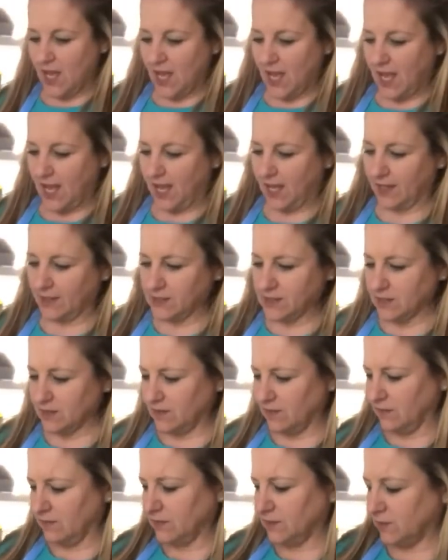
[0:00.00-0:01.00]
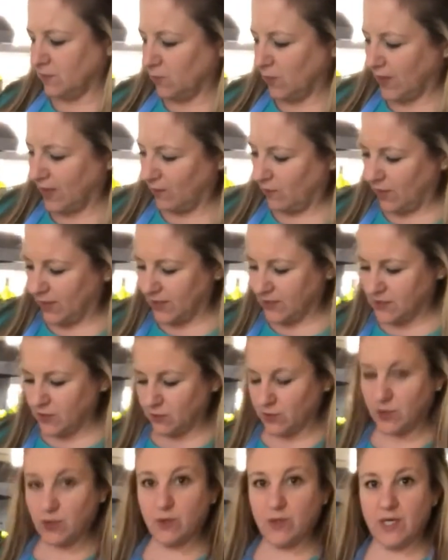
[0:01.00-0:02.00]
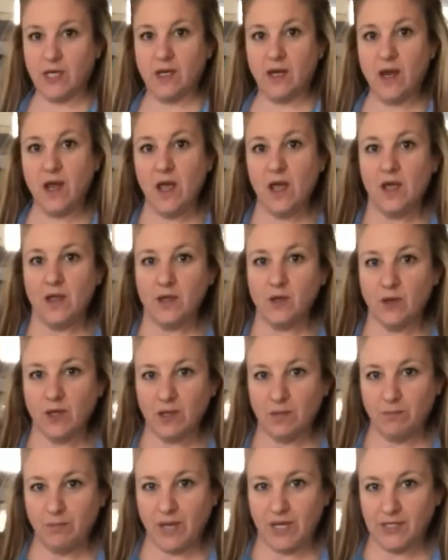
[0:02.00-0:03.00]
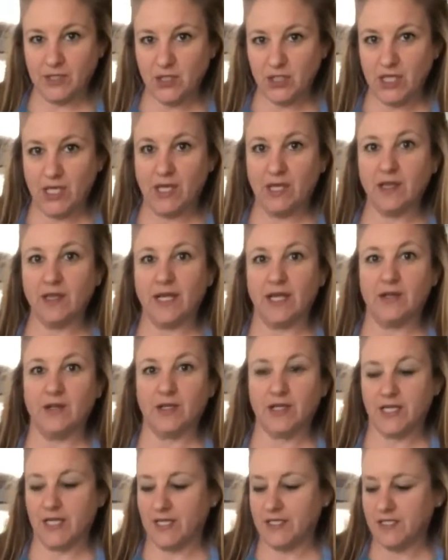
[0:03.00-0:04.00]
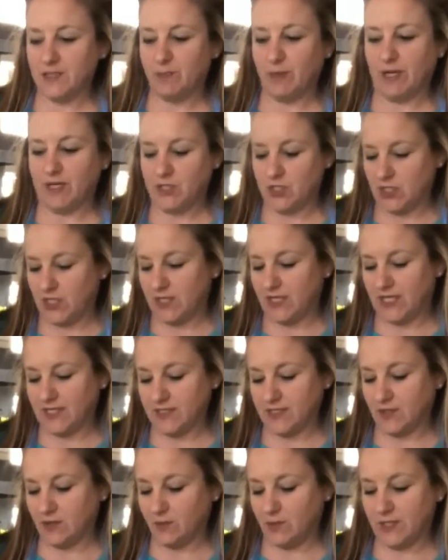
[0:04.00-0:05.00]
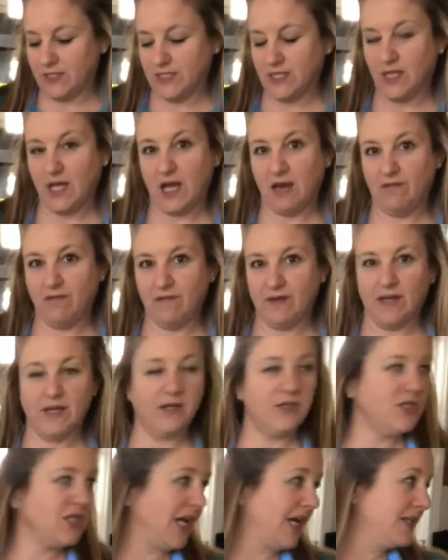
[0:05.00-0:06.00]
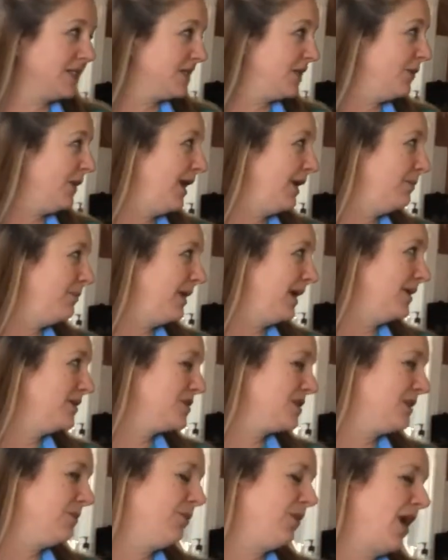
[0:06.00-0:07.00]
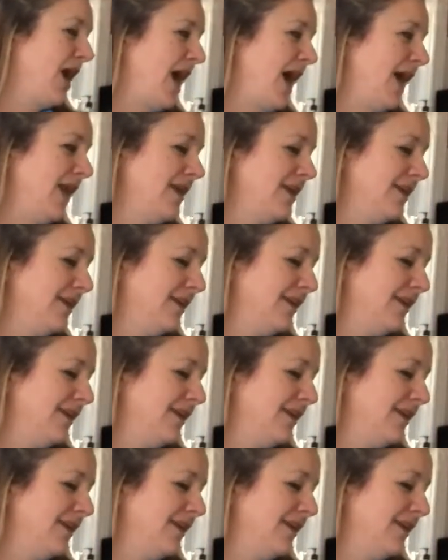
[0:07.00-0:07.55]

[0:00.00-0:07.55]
And what I want to do, you can punch it, let your kids punch it. That's always a lot of fun. Jess, you want to punch the bread?